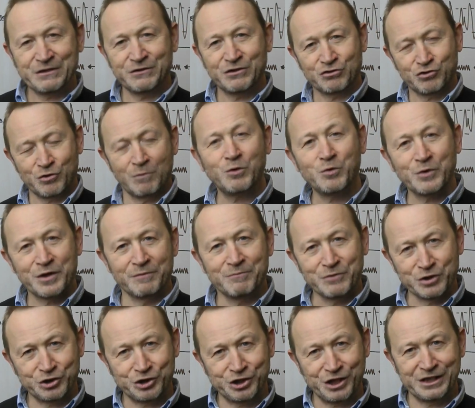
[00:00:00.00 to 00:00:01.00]
The trouble with a
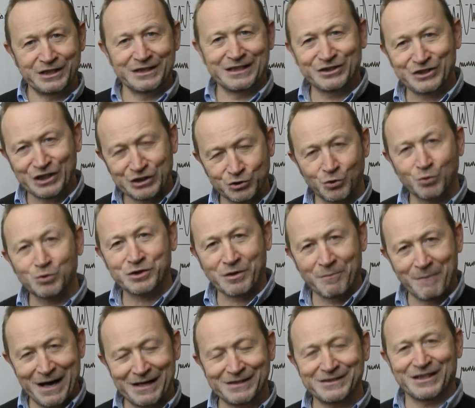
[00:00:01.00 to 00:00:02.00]
machine is it's
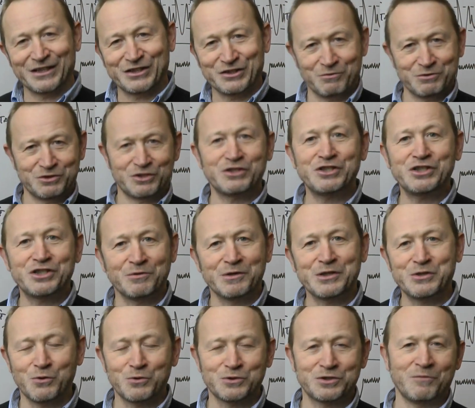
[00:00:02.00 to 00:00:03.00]
automatic, so it's going to do
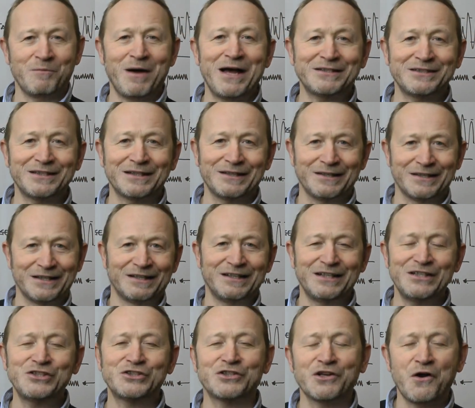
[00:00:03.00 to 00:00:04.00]
it automatically. At
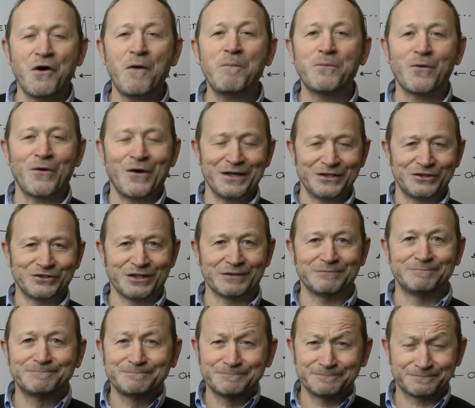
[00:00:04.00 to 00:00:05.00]
least an operator
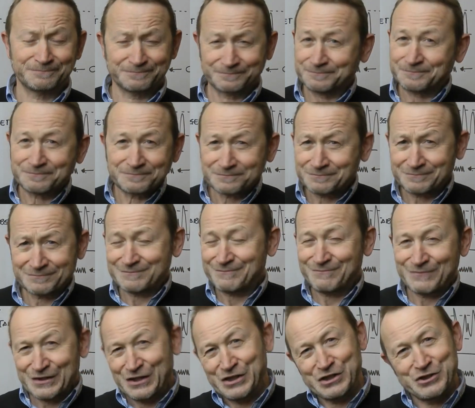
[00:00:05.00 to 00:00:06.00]

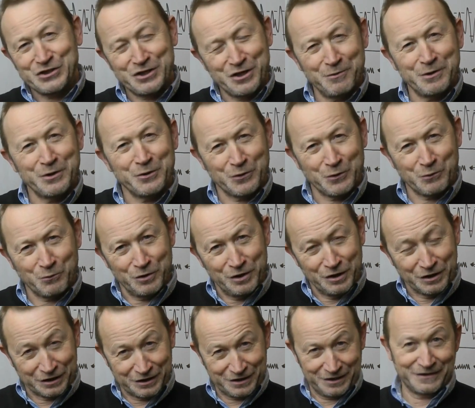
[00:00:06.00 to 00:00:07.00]
is doing other
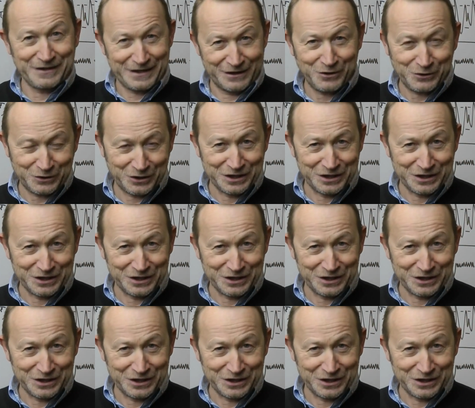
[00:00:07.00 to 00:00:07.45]
work, and they're not